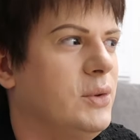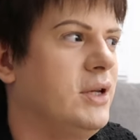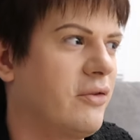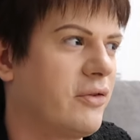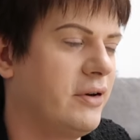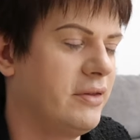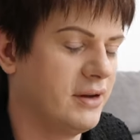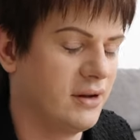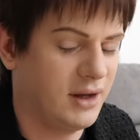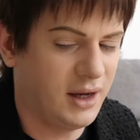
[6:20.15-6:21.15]
different
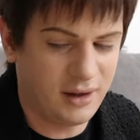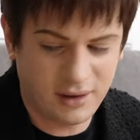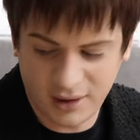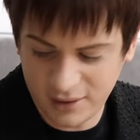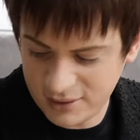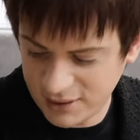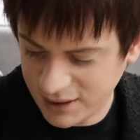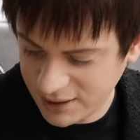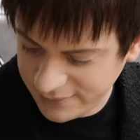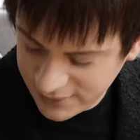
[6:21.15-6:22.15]
than like anything else I
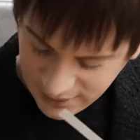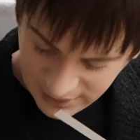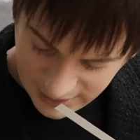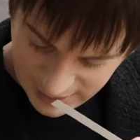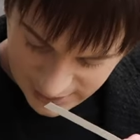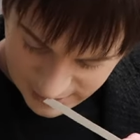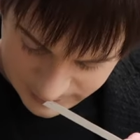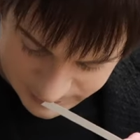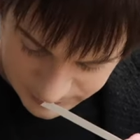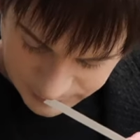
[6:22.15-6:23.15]

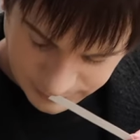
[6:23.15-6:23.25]
have.